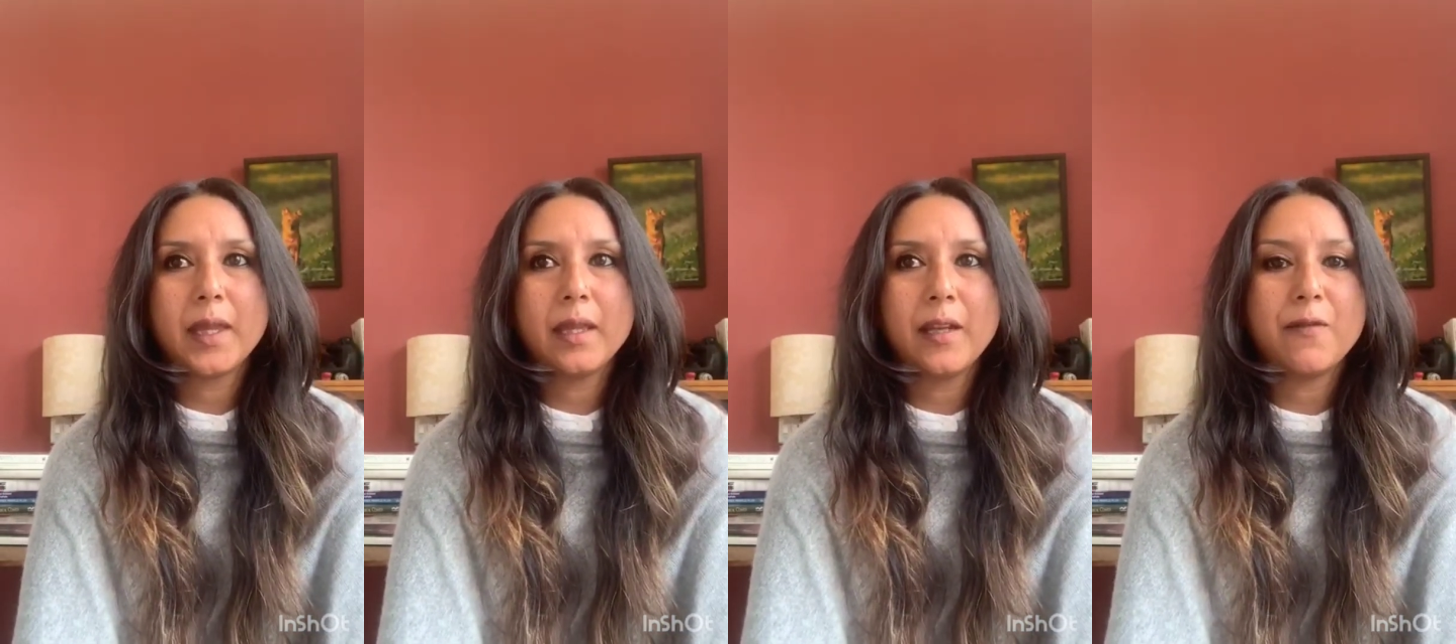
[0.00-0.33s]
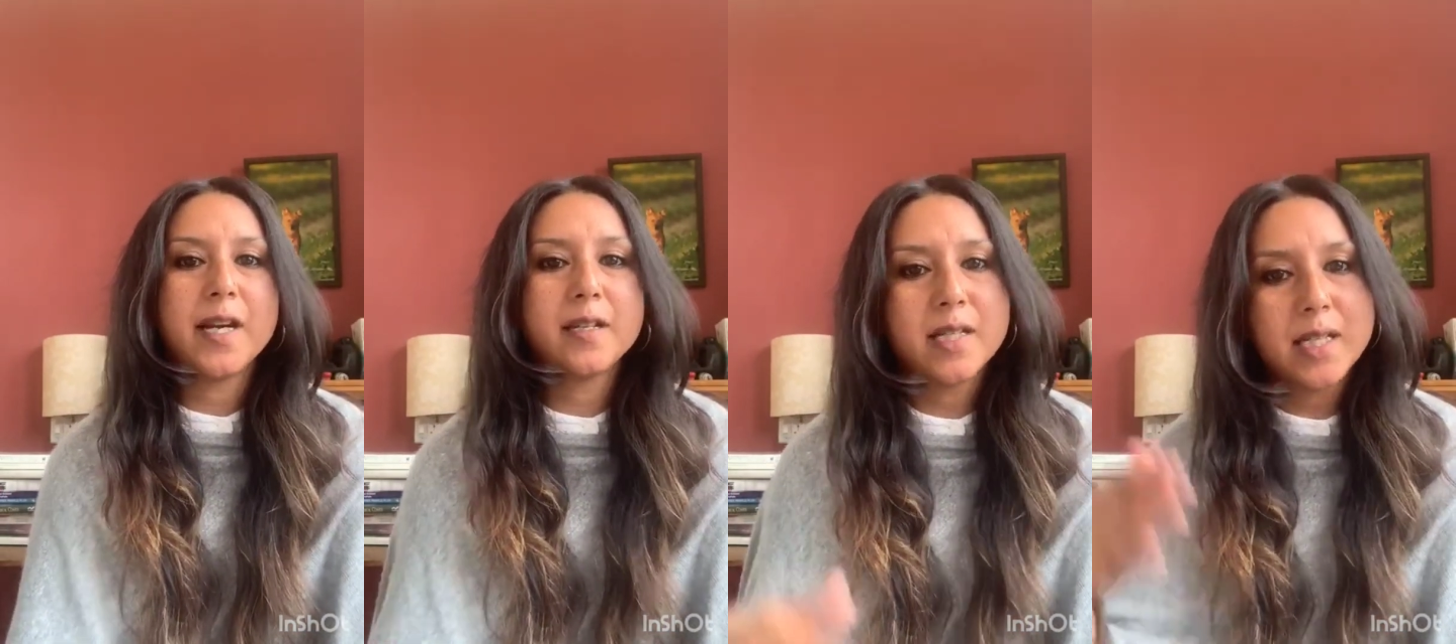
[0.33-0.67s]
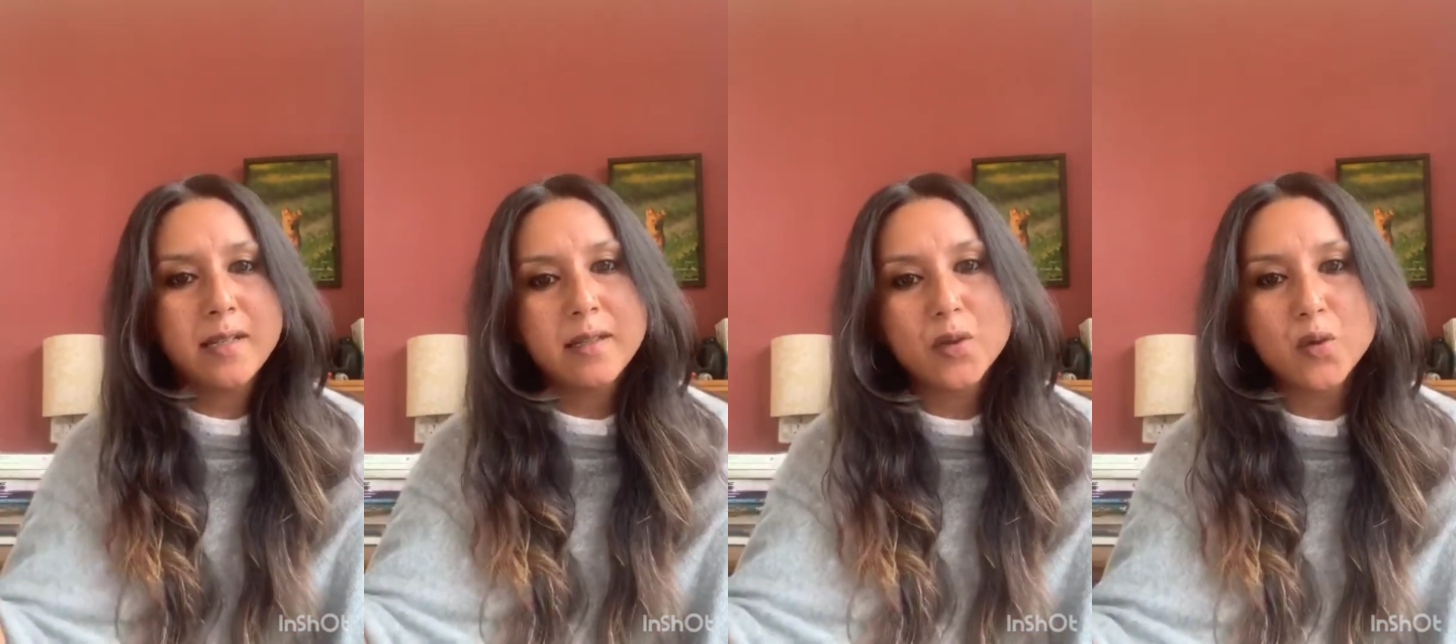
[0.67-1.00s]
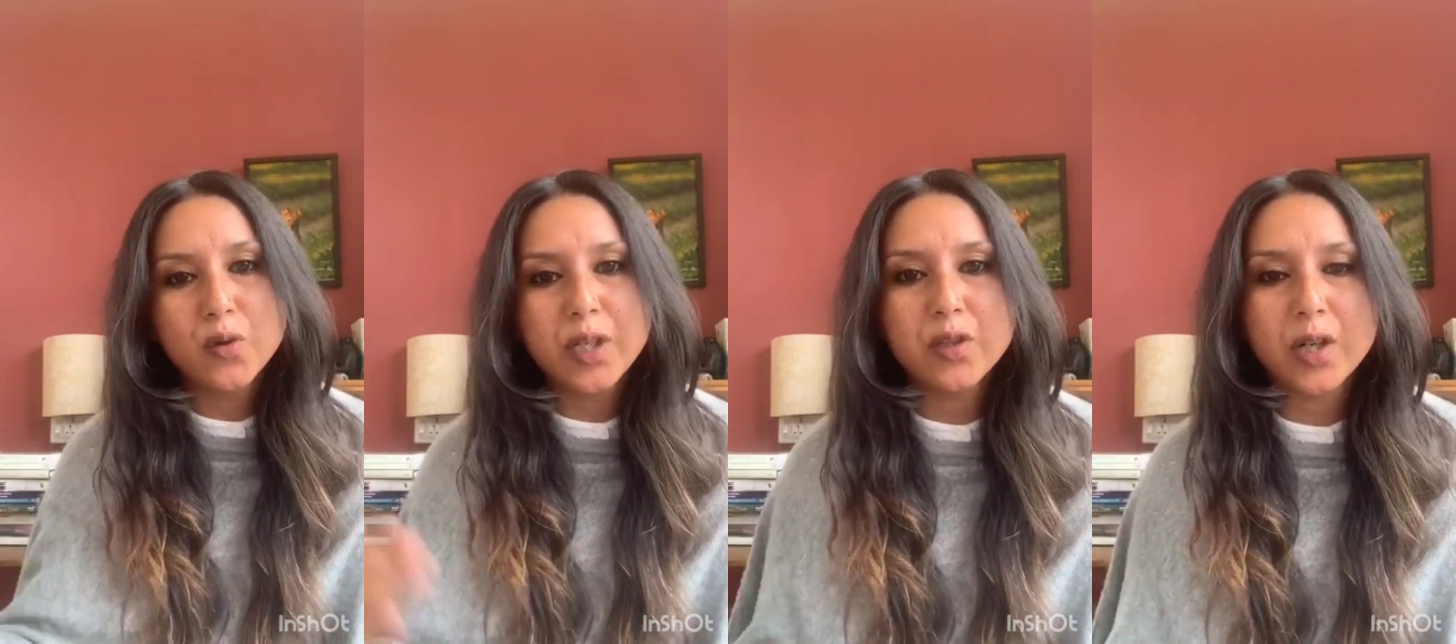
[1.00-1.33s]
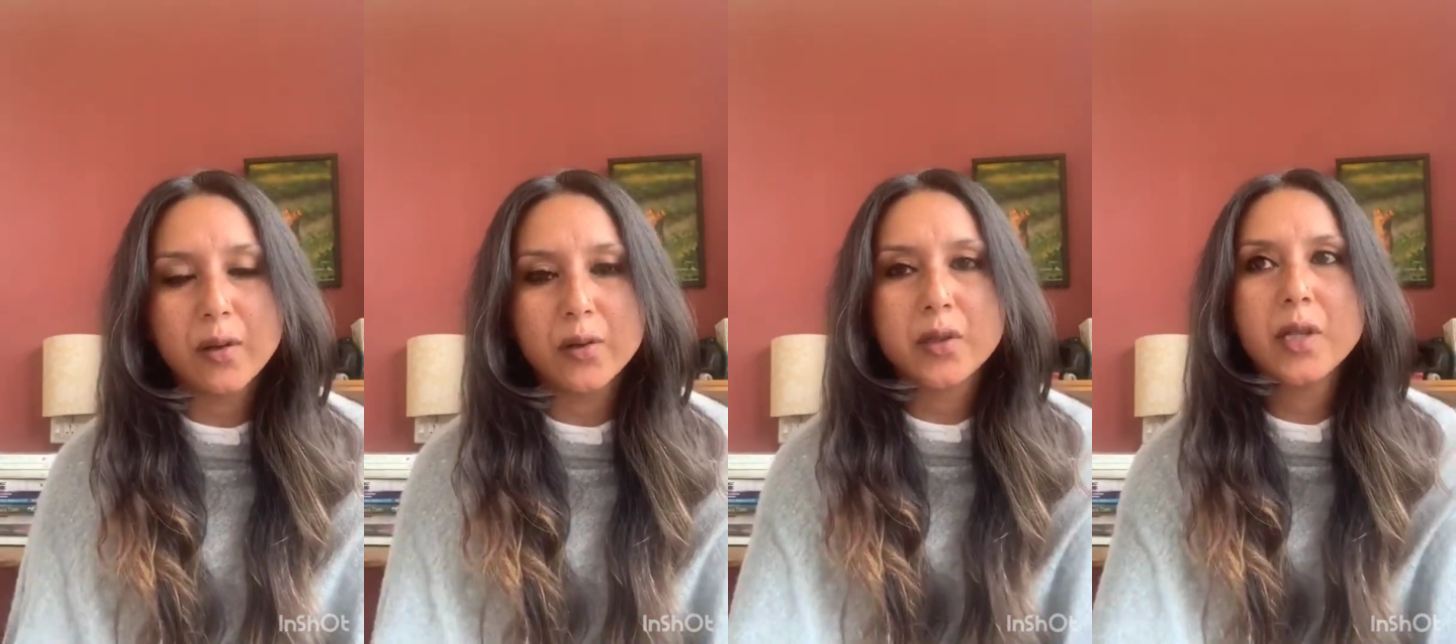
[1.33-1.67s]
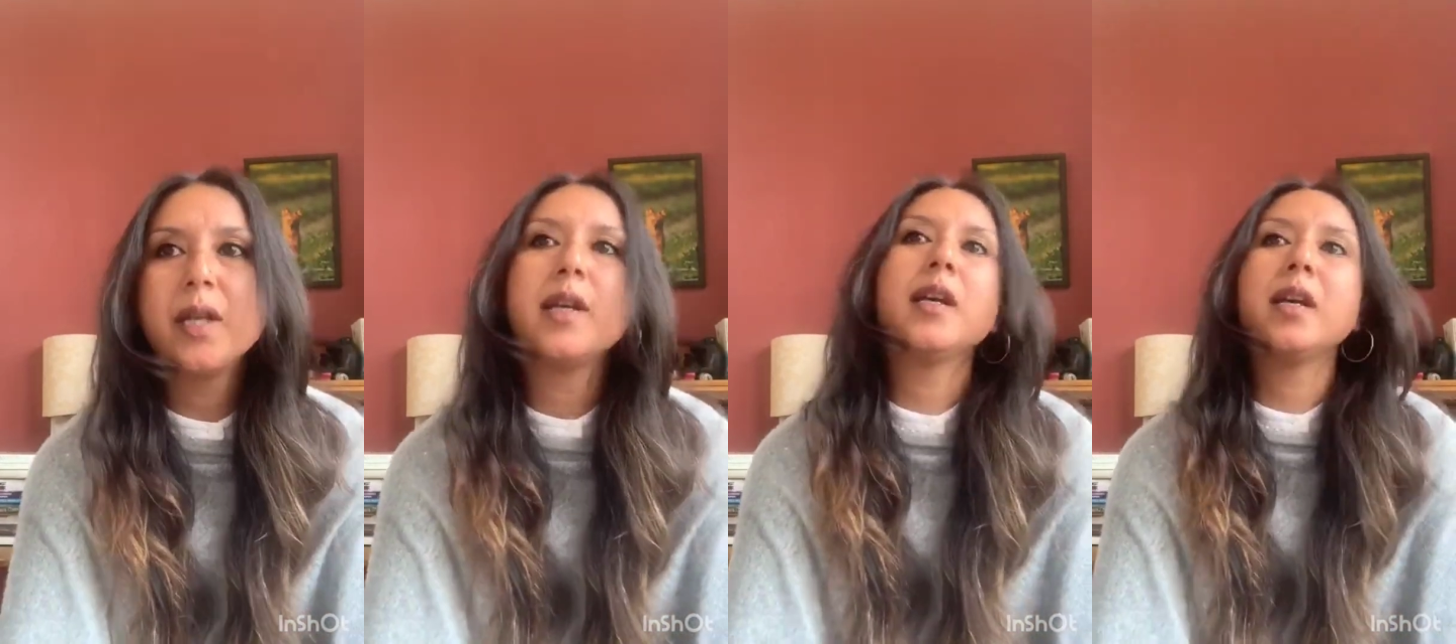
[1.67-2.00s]
They find it easier to reach out.
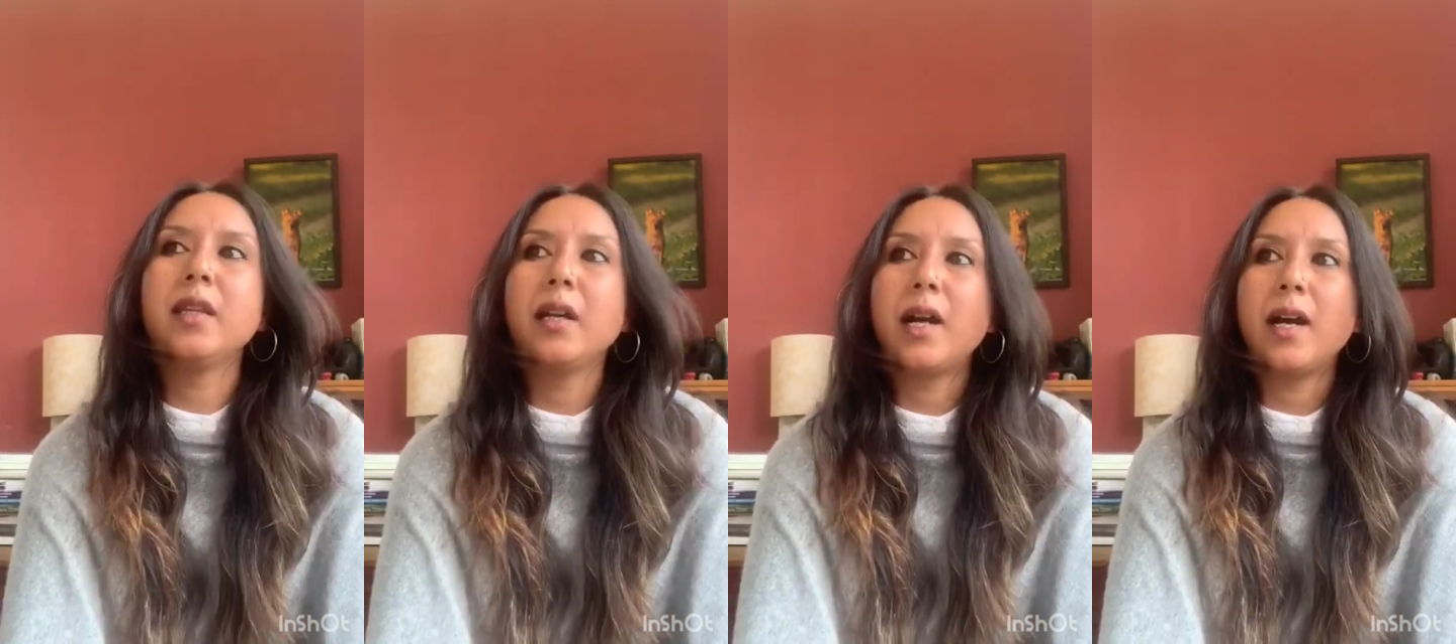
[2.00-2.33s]
There